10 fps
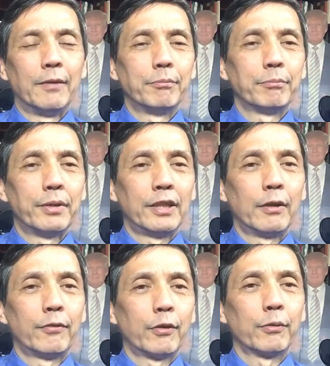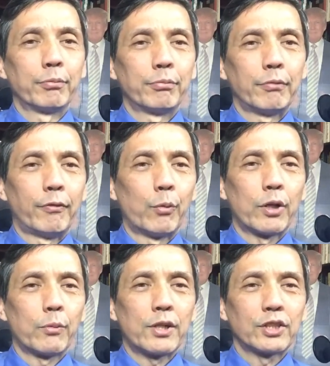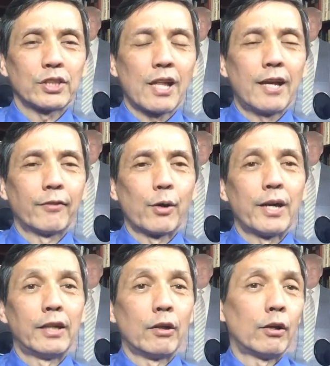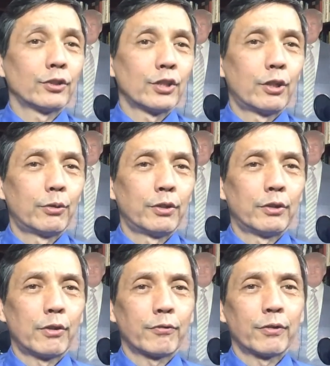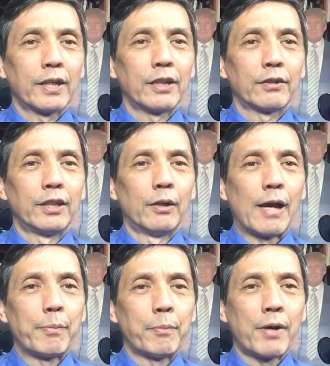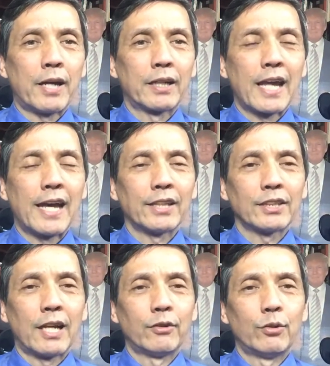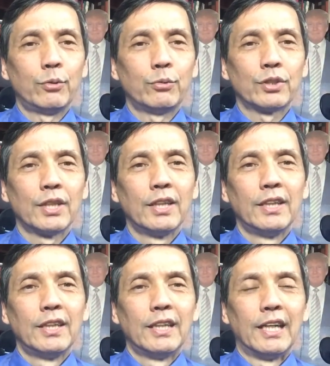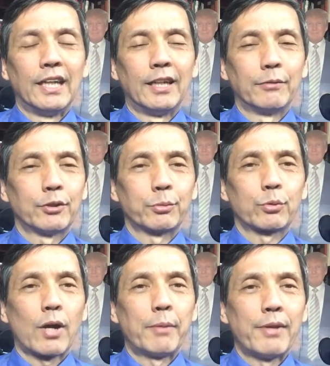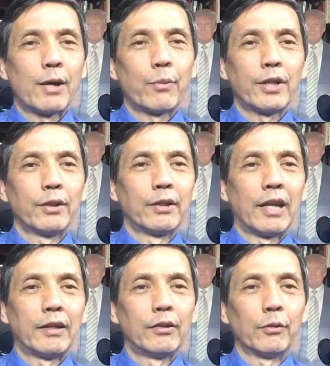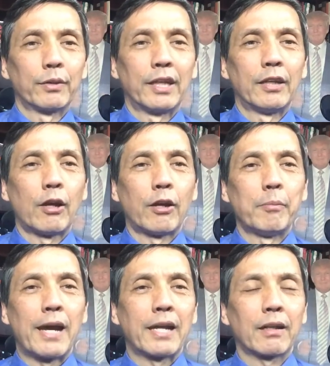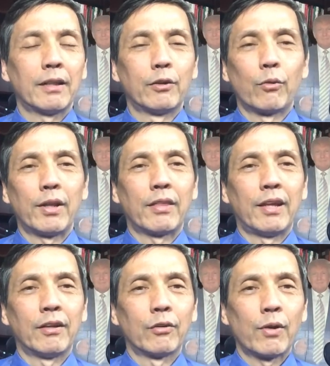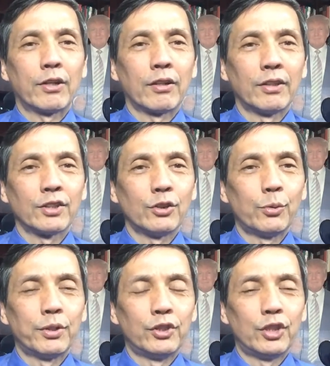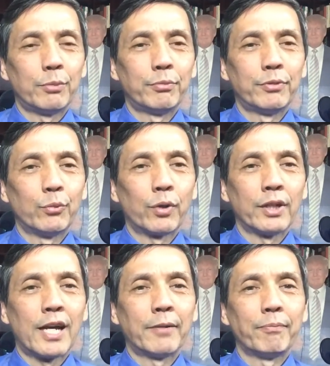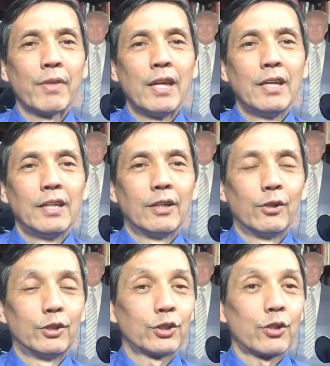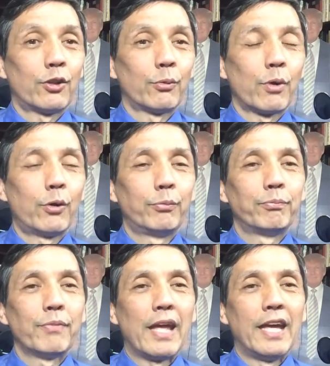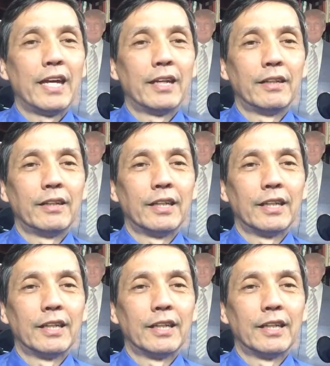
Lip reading: But if you want to watch us live, go ahead. And also, don't forget, Apple Podcasts, iTunes. Subscribe that way. You'll get it automatically. Great to listen to in the gym and whatnot, or just on the road. And